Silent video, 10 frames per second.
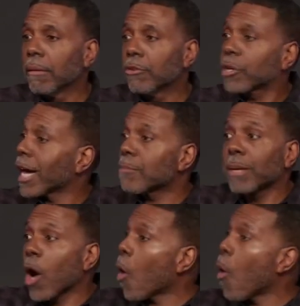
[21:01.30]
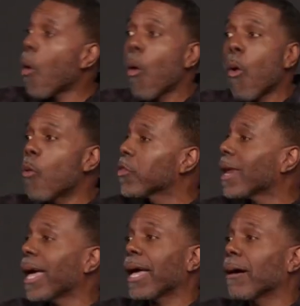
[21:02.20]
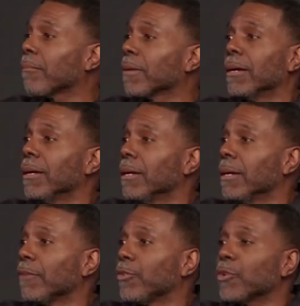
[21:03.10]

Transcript: You can't behold the Lamb if